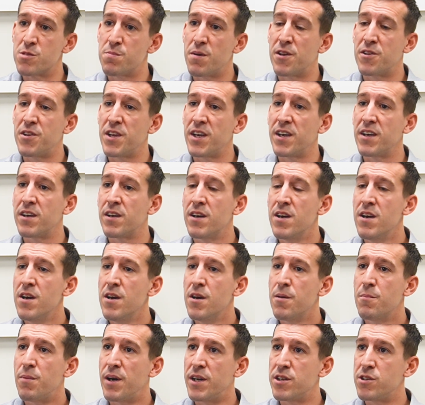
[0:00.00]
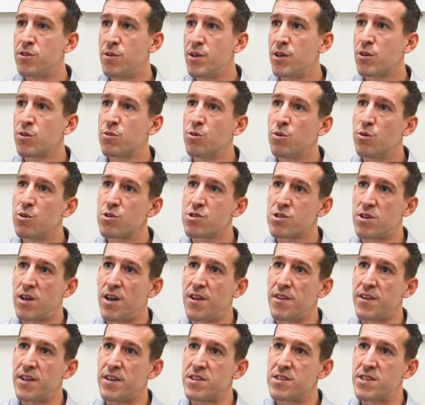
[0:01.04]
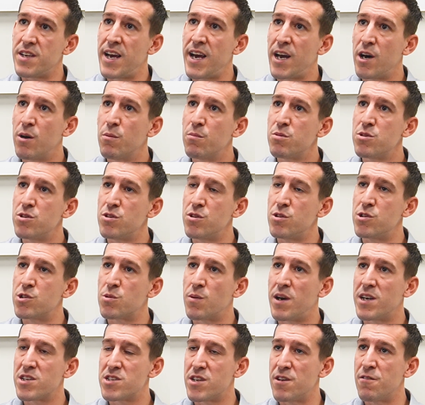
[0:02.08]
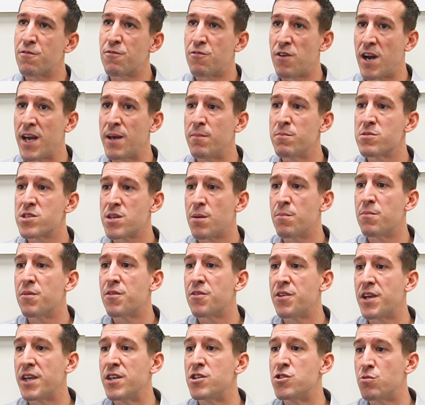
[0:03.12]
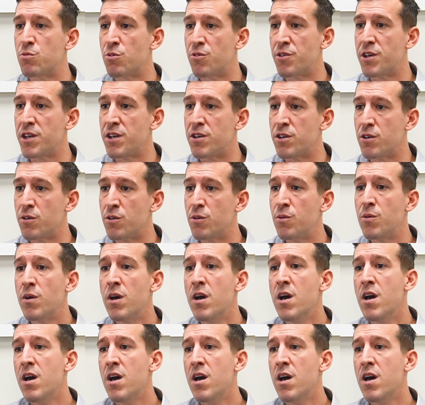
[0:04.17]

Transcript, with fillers: But I think by doing a course like this, it helps you to actually frame some of the things you already do,